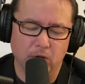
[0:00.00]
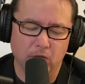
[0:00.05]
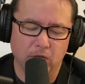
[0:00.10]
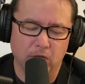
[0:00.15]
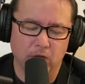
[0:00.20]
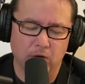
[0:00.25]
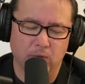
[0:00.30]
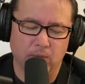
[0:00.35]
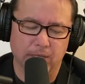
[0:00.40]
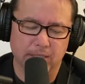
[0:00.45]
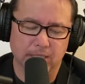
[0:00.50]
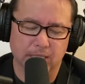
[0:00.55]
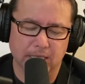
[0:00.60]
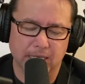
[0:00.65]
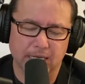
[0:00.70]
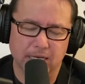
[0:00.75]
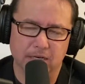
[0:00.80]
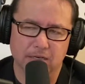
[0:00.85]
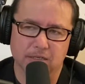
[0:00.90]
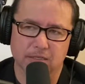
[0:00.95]
as
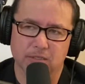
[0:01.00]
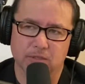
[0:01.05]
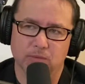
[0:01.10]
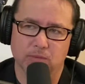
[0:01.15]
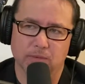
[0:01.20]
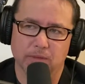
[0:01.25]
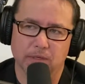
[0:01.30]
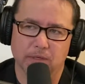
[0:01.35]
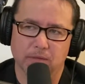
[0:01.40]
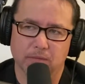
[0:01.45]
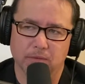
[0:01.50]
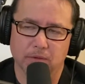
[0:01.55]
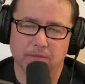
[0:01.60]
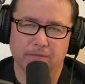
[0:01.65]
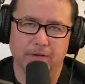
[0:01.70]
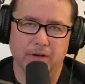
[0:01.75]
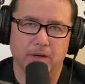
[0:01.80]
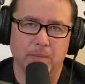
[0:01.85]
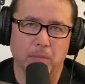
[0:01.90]
leaders, we're very